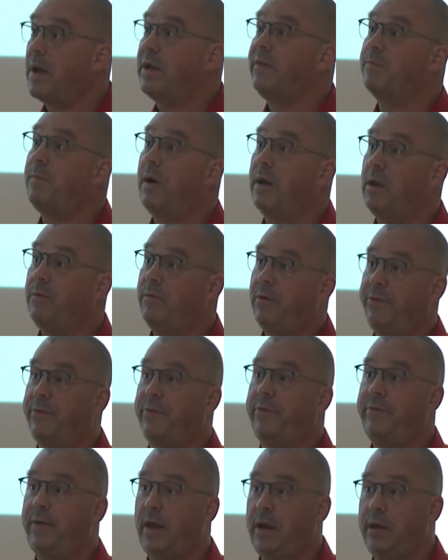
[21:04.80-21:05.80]
makes money
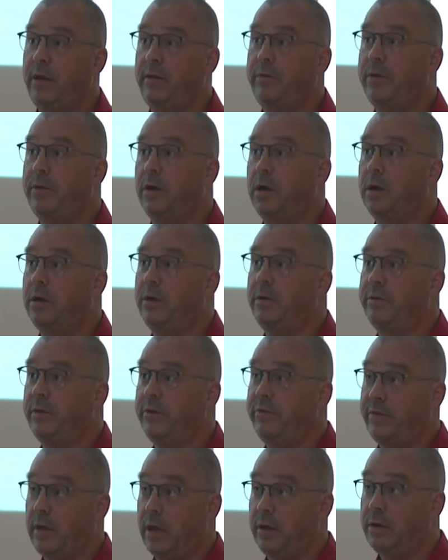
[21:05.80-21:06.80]
with selling the
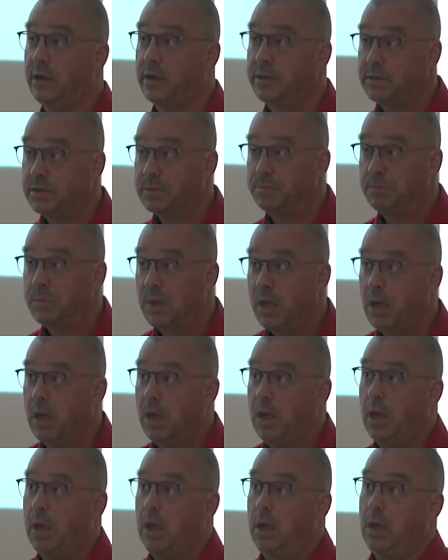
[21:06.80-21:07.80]
standards.
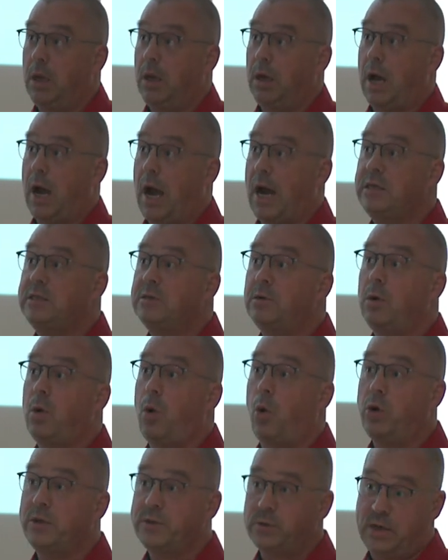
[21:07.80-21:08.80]
ISO
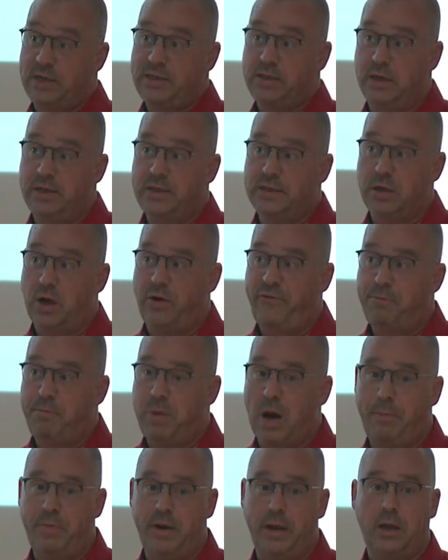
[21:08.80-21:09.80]
also has a list of
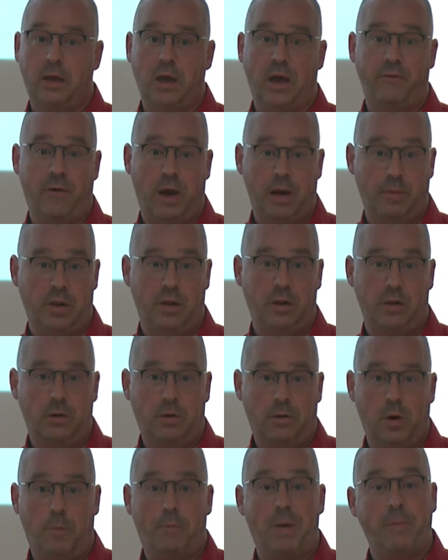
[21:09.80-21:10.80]
publicly
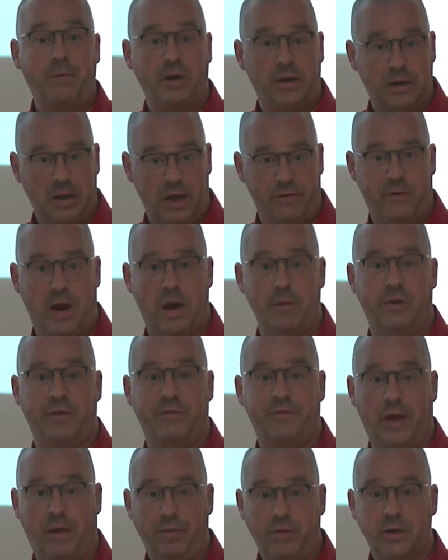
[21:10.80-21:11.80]
available
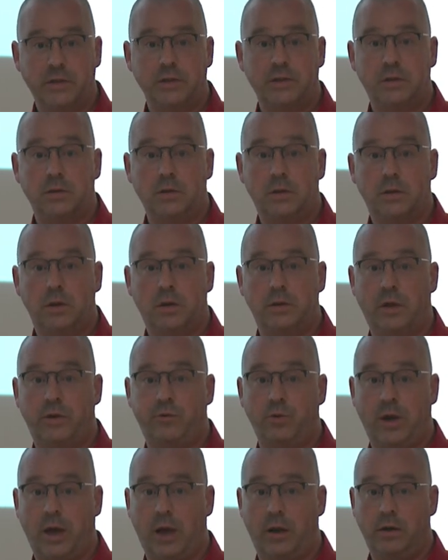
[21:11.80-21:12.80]
standards
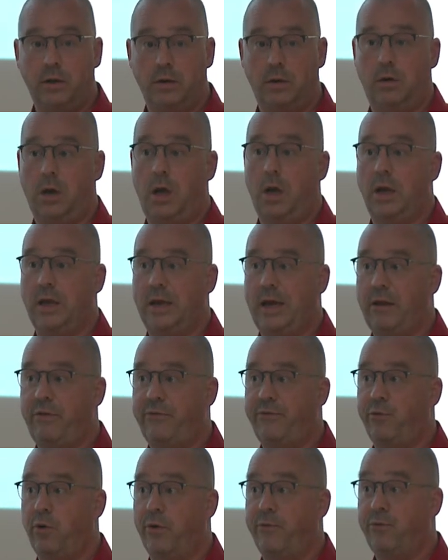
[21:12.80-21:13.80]
that you can get
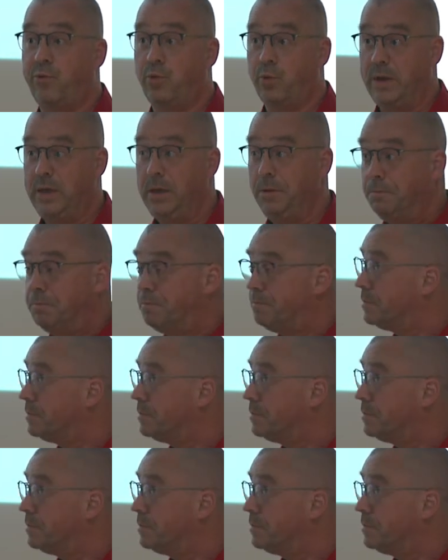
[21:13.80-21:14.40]
for free.